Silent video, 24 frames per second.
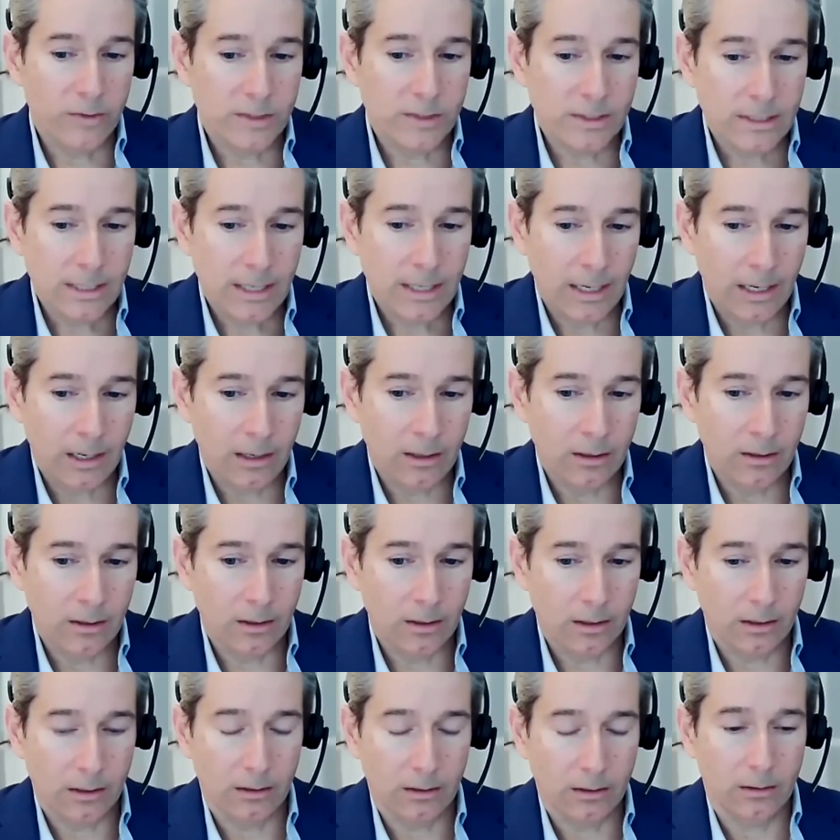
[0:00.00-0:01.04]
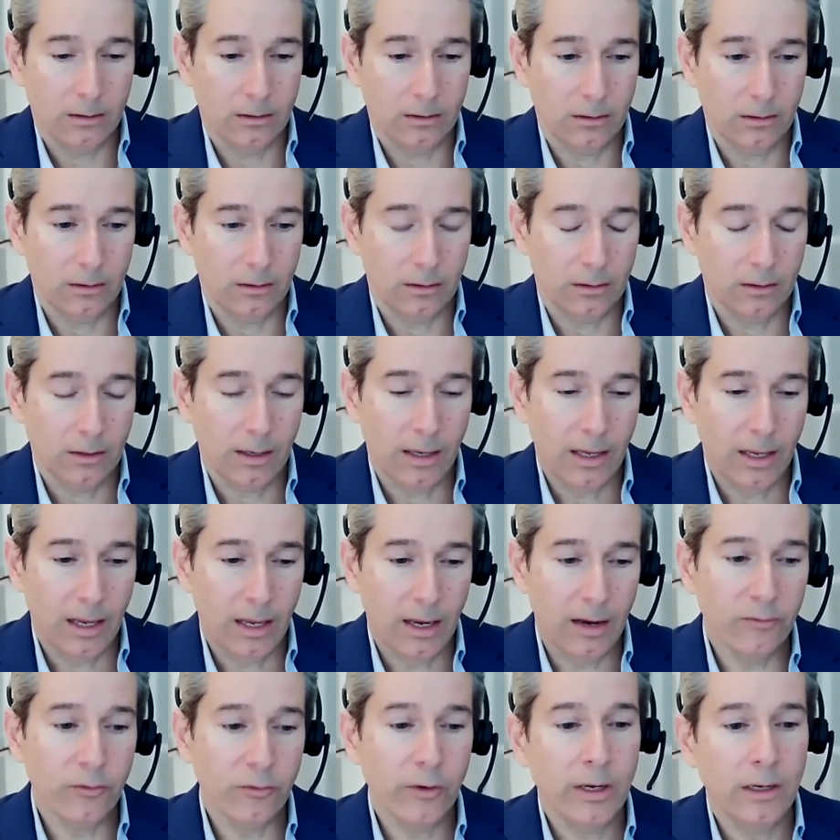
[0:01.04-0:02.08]
seen
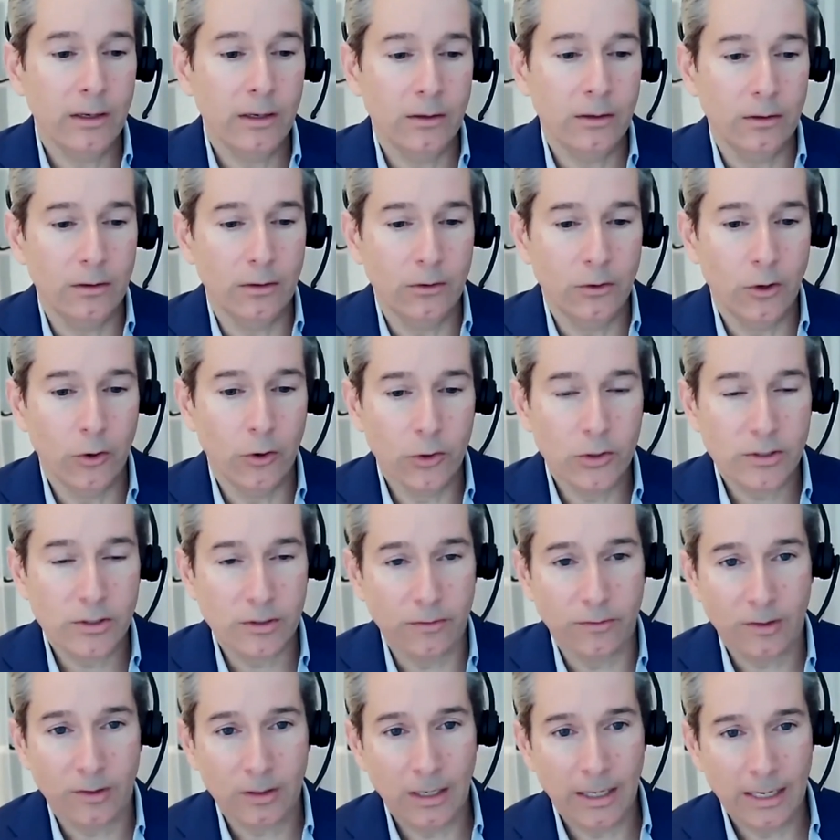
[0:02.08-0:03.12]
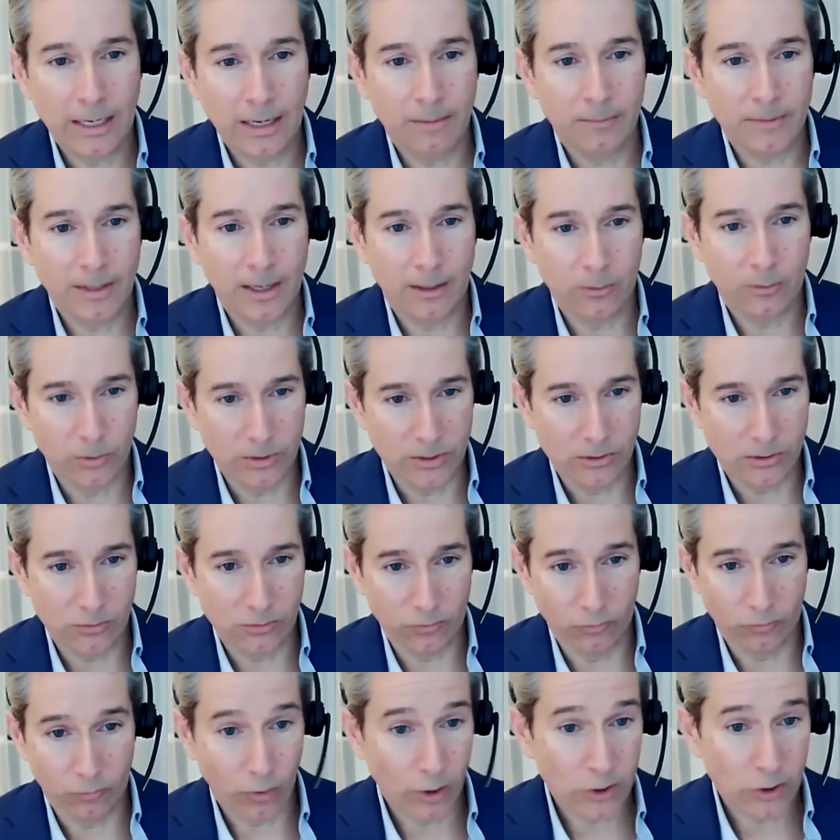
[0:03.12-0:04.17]
every notice of claim that was
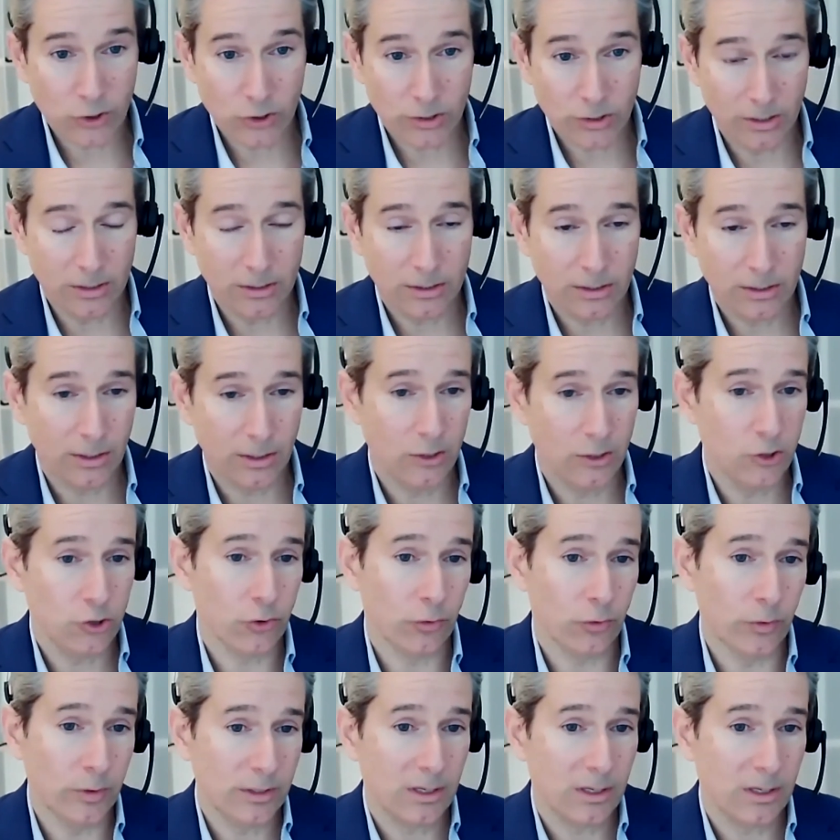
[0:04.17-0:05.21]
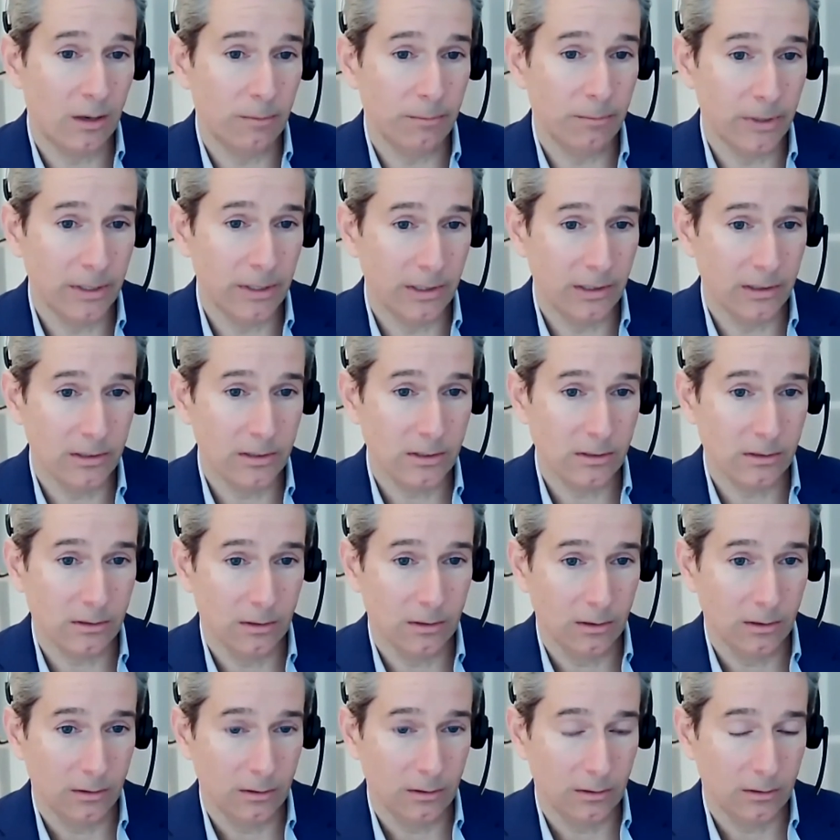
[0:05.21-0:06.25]
rushed into the insurance companies
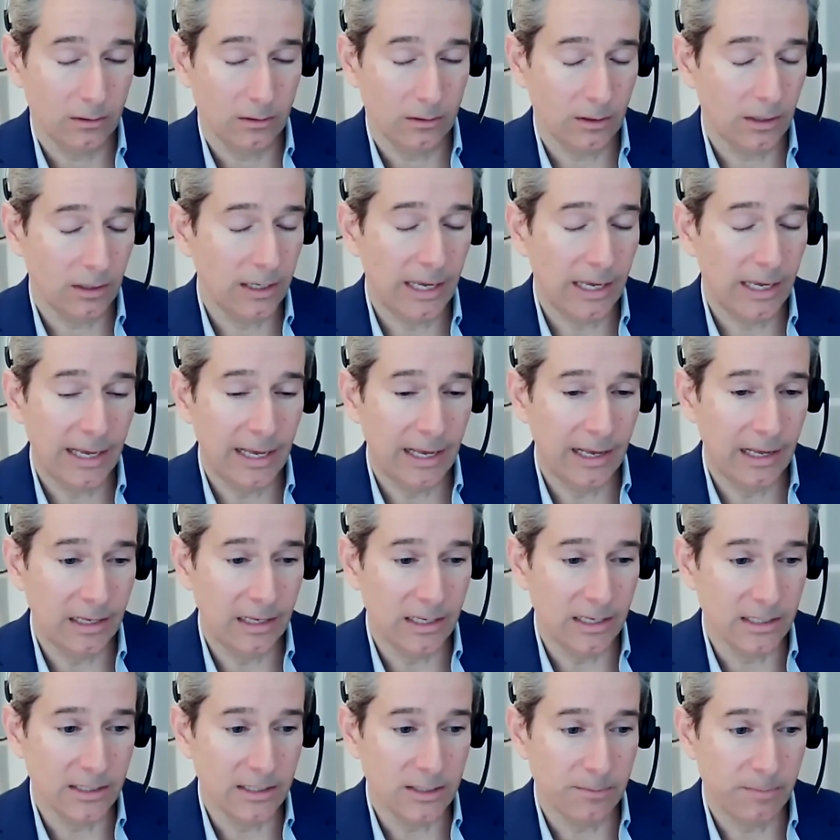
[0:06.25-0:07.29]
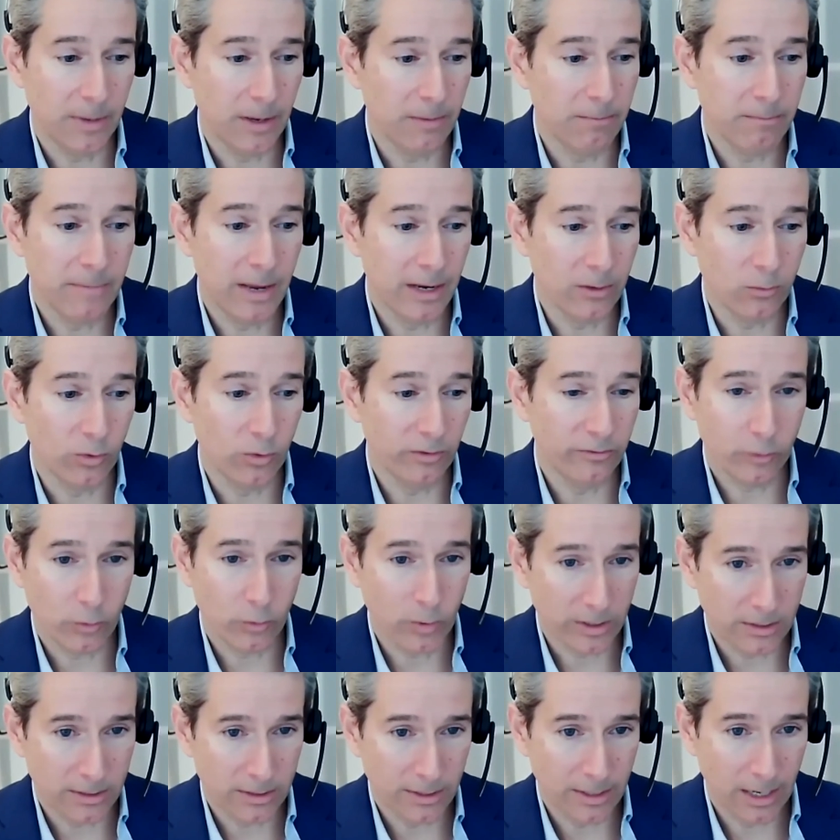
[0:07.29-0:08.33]
has been met with a
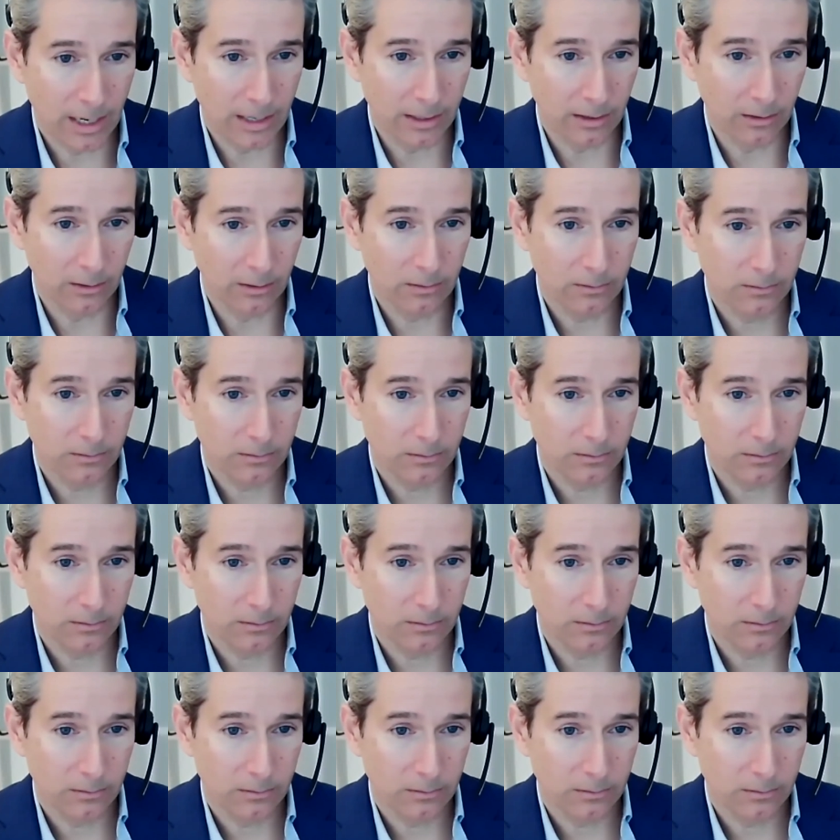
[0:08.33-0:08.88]
quick denial.